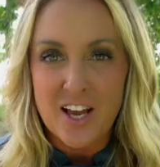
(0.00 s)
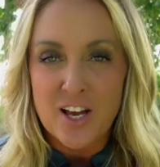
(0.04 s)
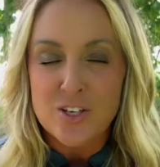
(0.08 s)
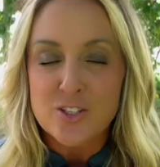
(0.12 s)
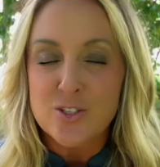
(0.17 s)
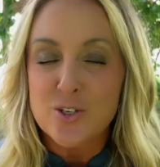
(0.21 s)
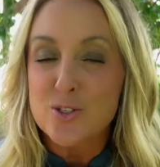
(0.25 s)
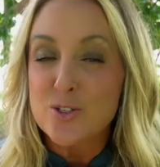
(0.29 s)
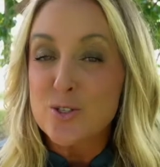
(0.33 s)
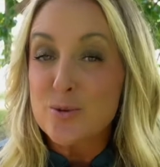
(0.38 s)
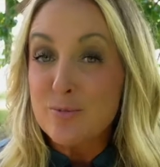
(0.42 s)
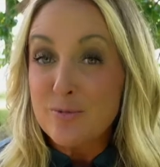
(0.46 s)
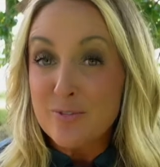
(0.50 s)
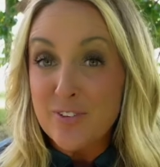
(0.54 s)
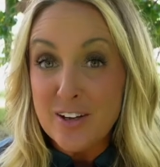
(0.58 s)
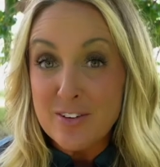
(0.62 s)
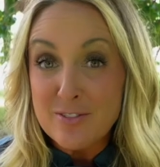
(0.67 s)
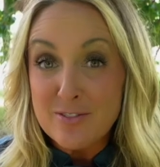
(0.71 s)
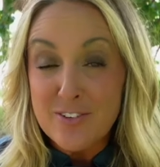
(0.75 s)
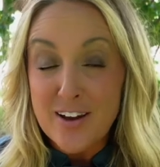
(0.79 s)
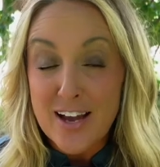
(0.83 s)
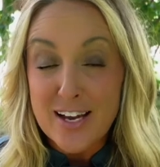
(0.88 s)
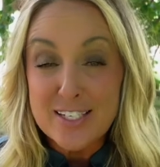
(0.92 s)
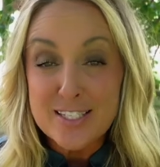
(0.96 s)
So, some
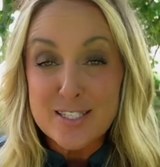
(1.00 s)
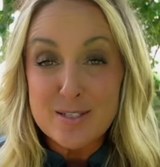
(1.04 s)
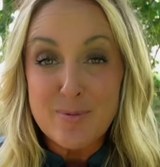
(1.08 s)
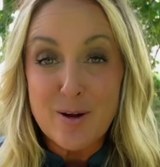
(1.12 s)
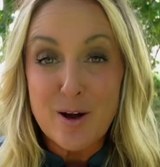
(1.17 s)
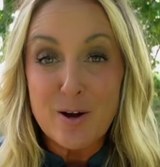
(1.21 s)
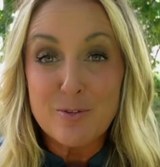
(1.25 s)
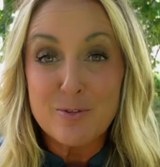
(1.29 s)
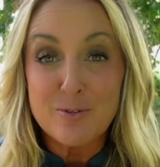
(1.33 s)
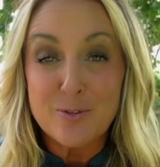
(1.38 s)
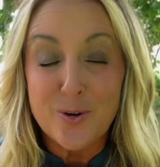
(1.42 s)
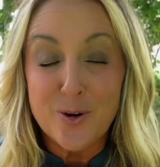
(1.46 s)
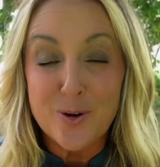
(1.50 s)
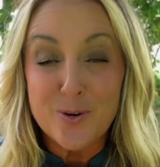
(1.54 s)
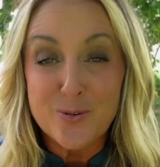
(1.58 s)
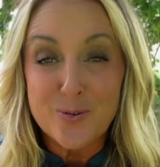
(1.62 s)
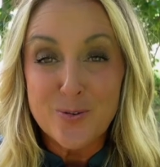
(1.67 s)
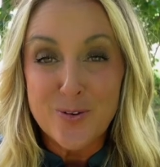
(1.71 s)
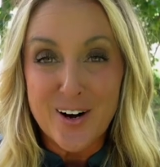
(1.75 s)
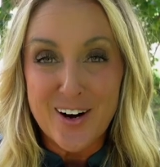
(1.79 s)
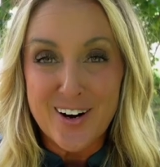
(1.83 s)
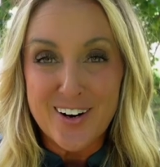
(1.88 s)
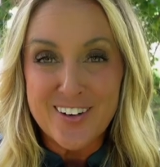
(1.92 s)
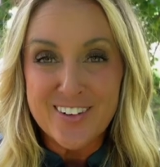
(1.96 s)
fun facts about Fort
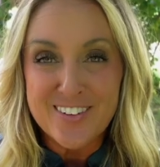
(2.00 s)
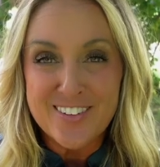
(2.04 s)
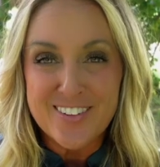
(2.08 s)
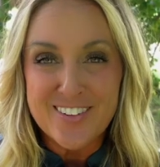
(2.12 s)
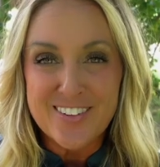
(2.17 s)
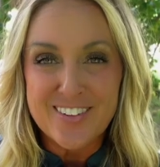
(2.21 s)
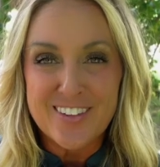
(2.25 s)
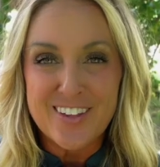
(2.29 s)
Worth.